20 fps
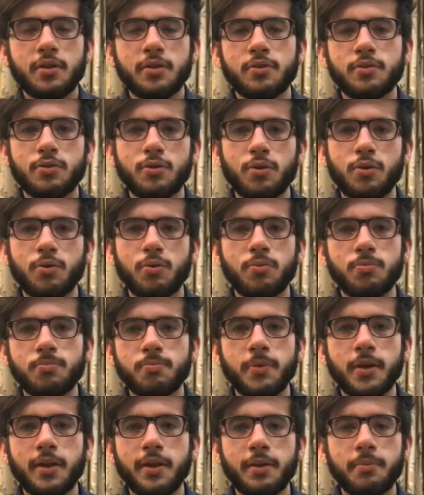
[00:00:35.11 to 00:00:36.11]
So
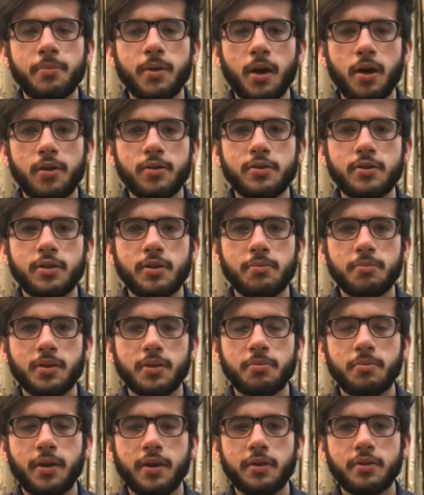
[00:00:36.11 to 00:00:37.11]
mainly biology and
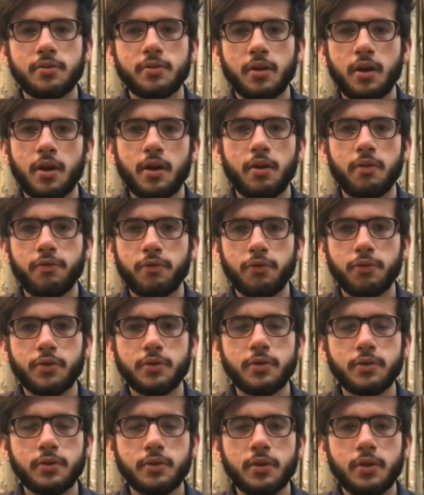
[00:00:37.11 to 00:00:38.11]
mathematics are
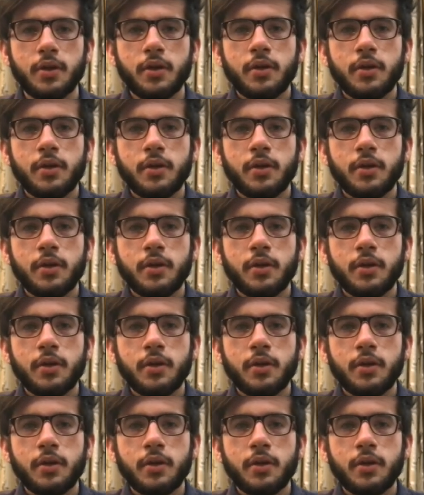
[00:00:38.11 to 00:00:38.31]
focused.